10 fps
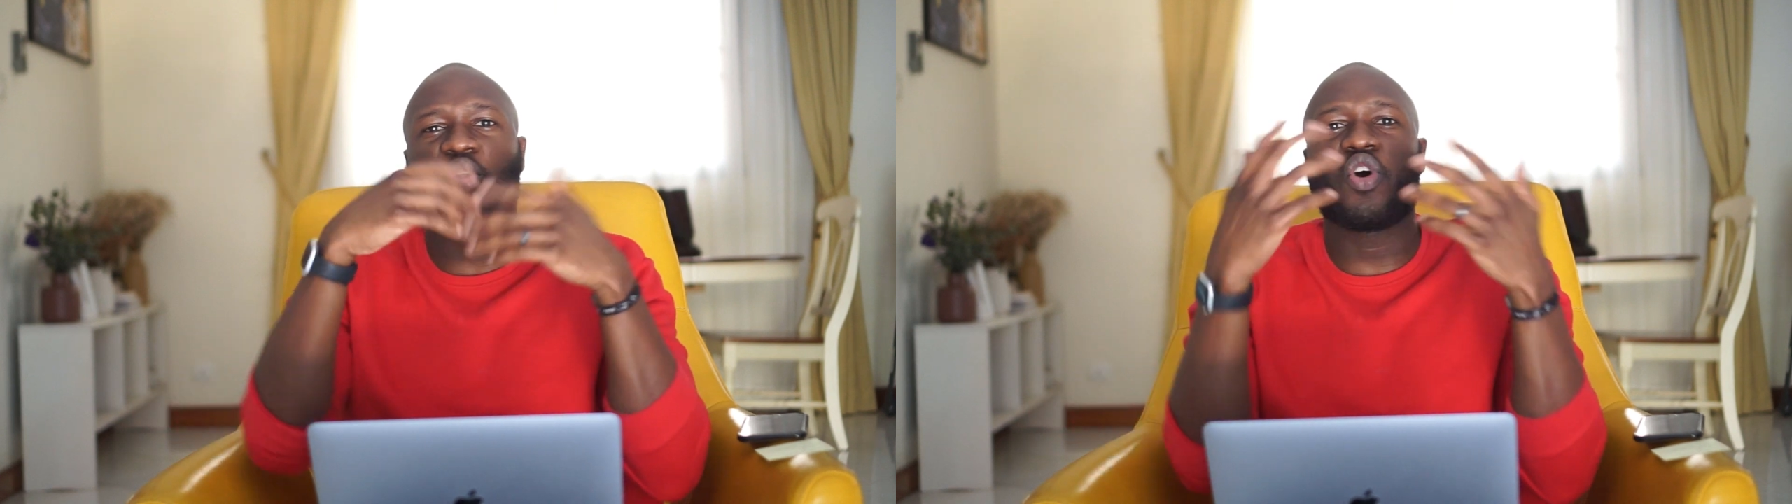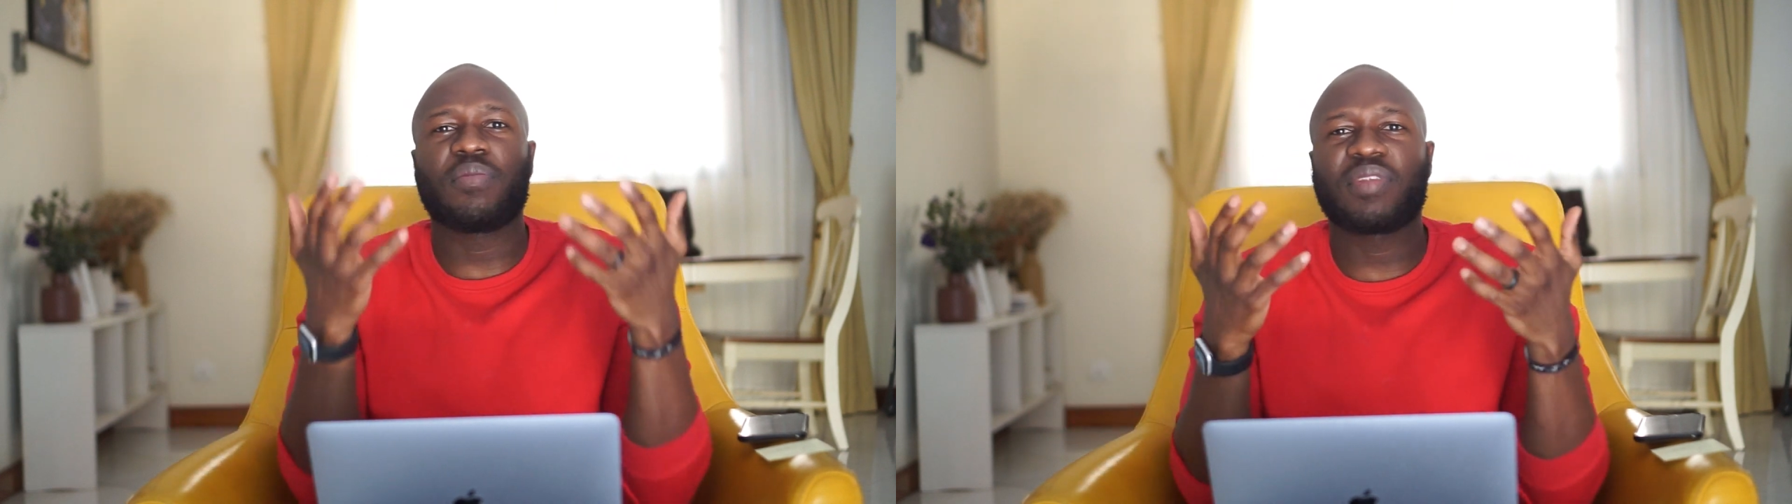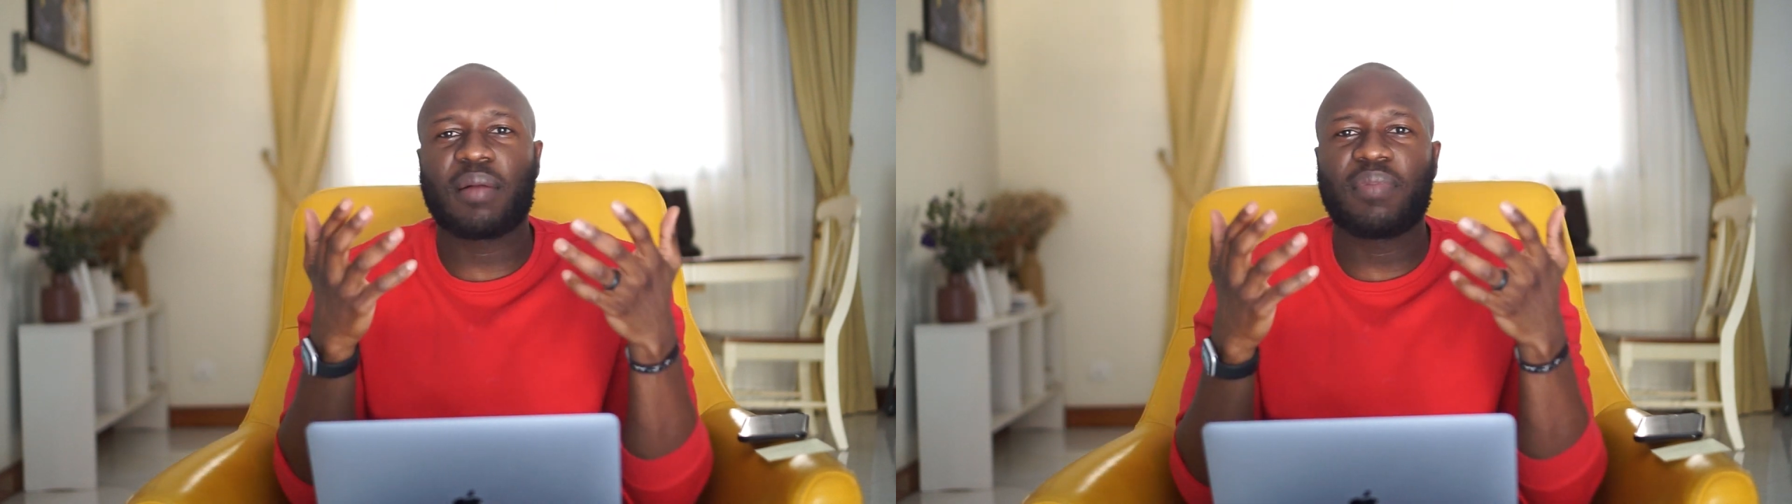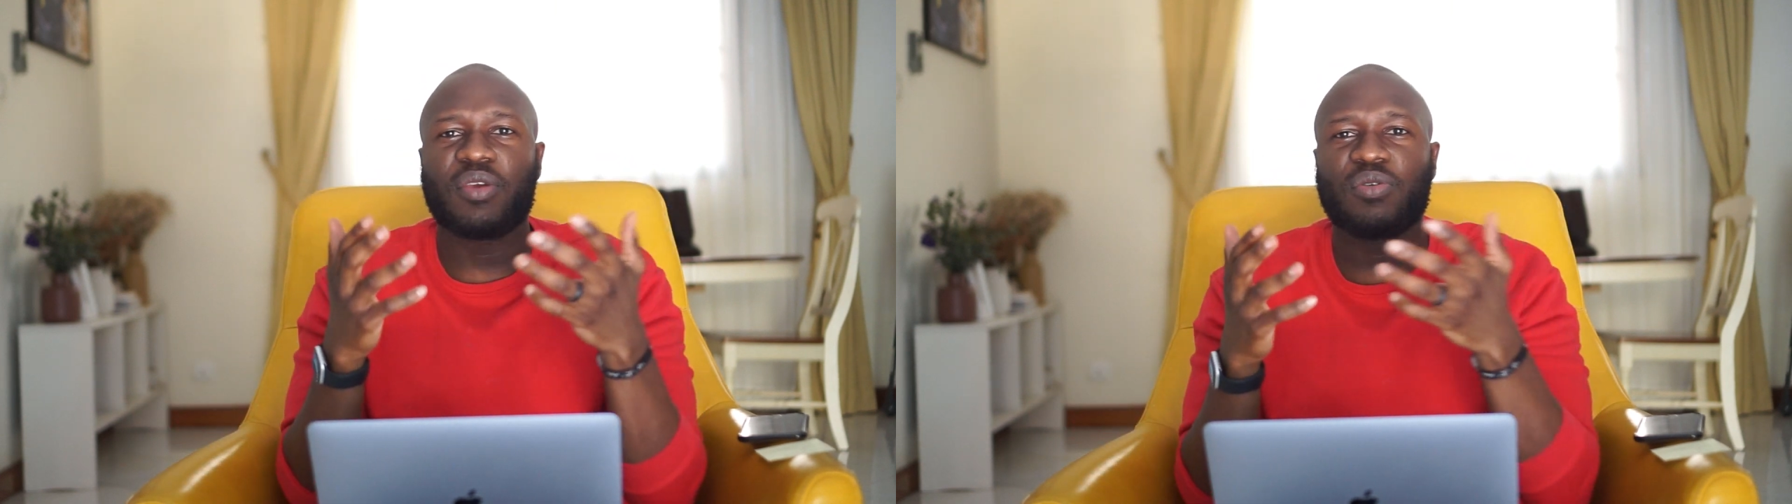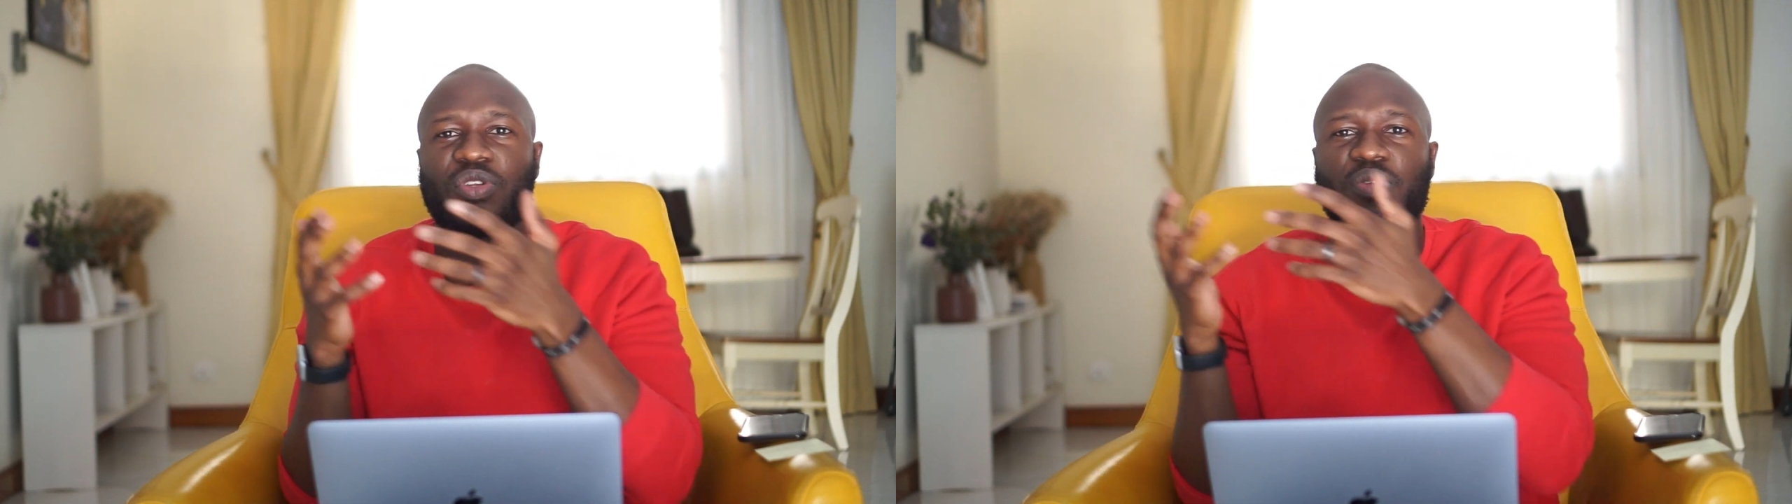
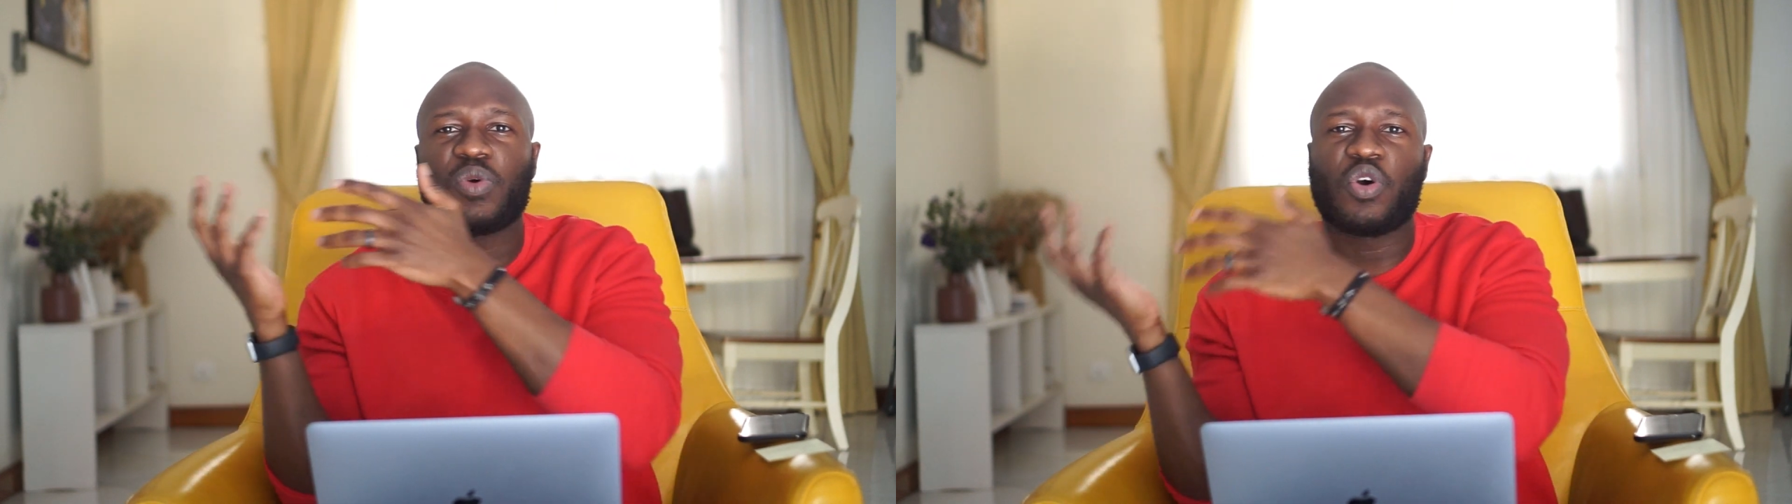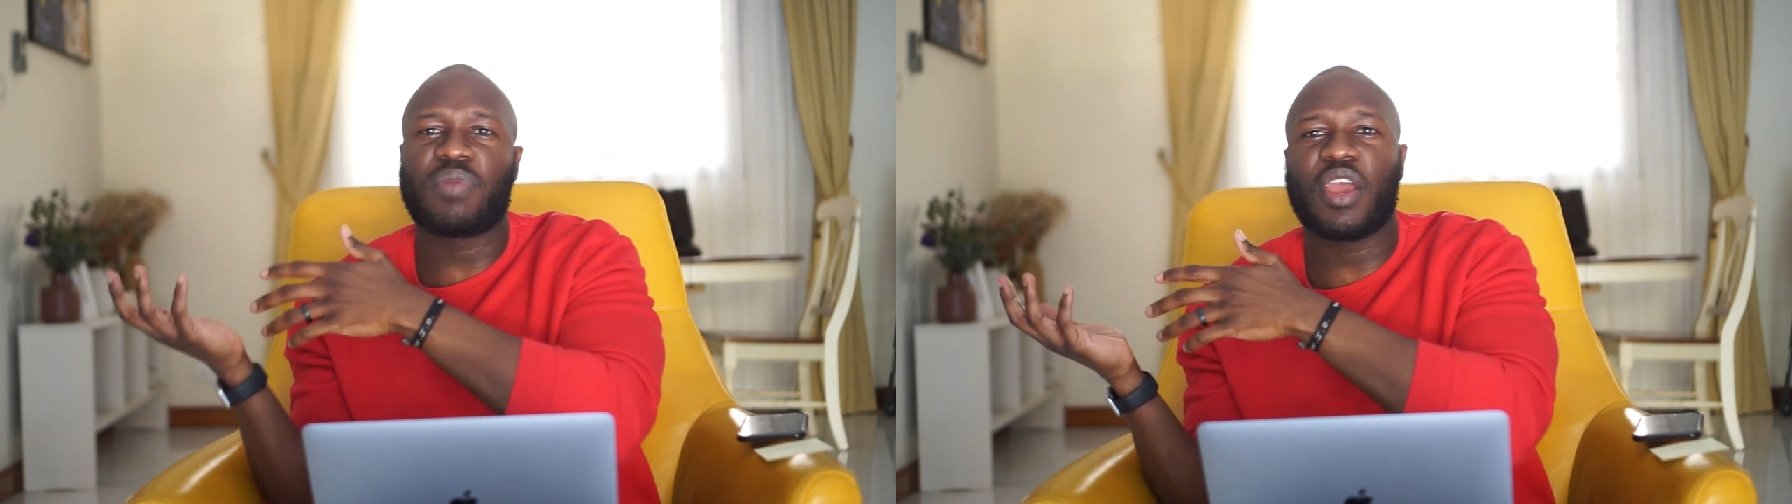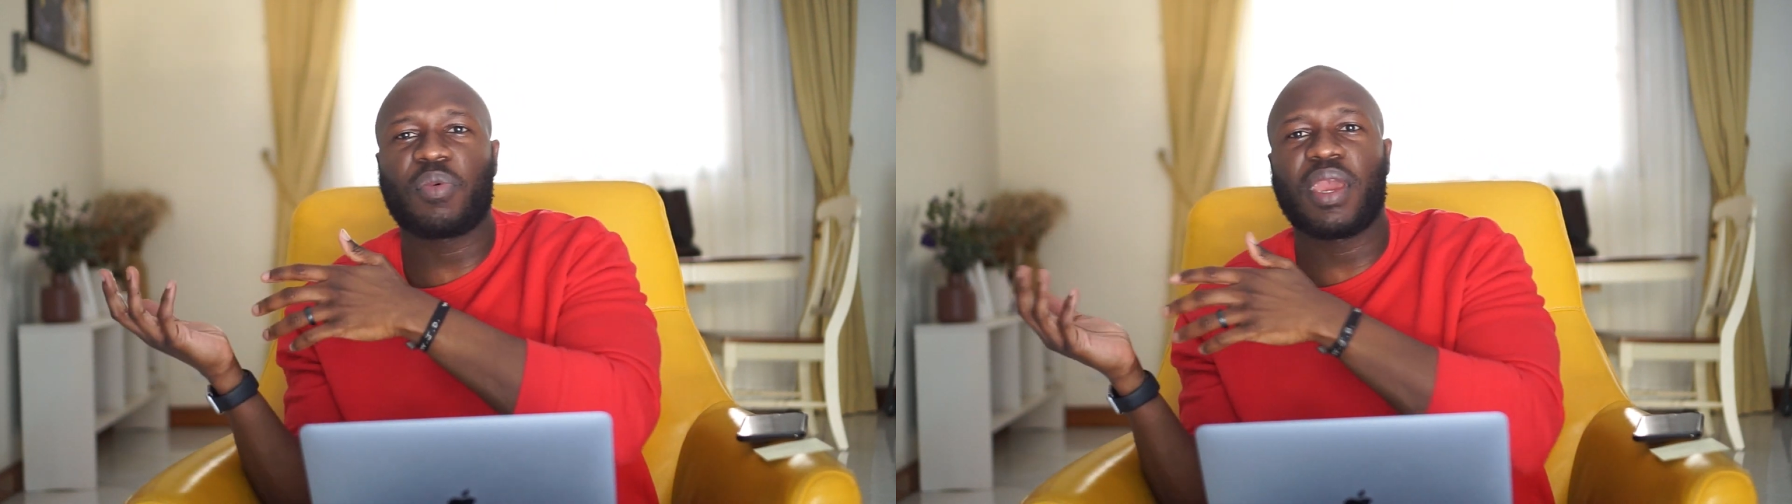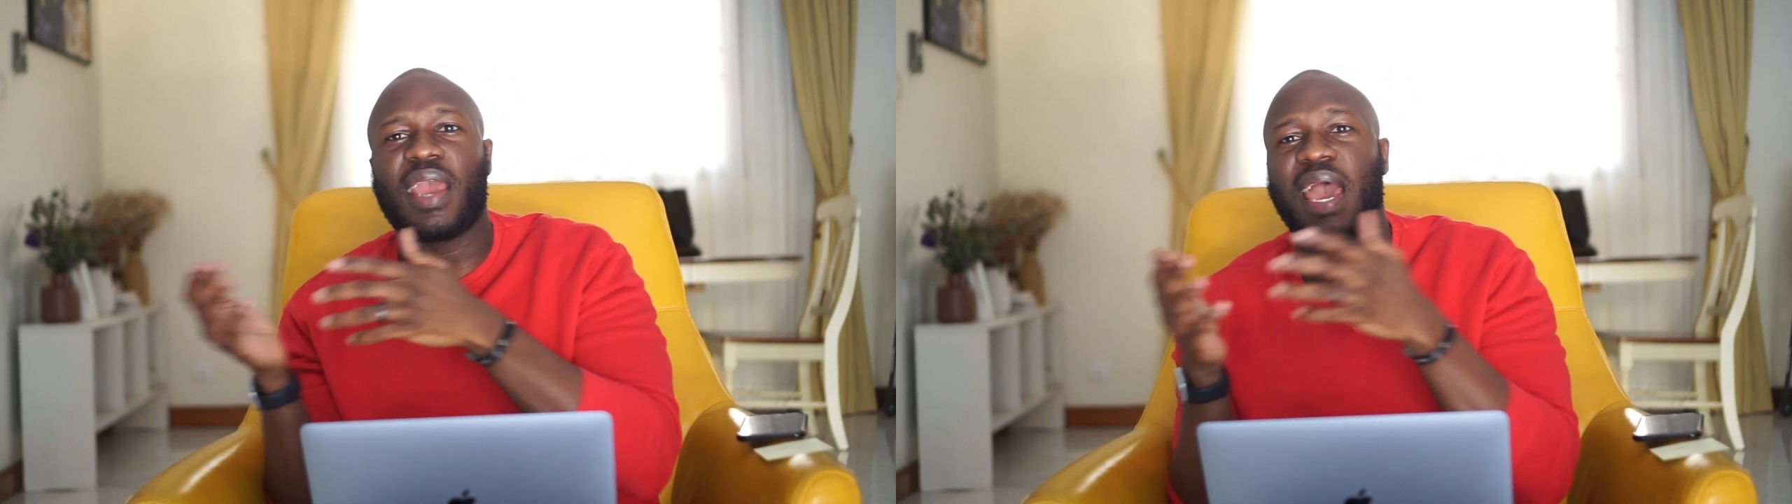OMW to on my way,